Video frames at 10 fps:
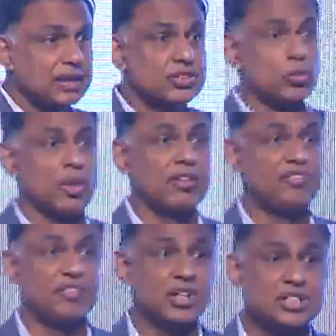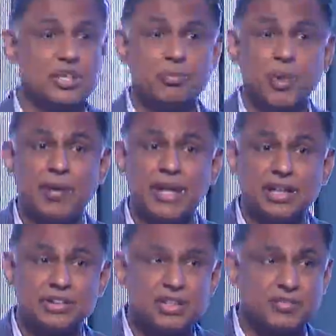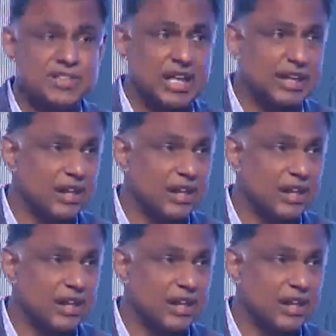This is one of the first implementations of its kind in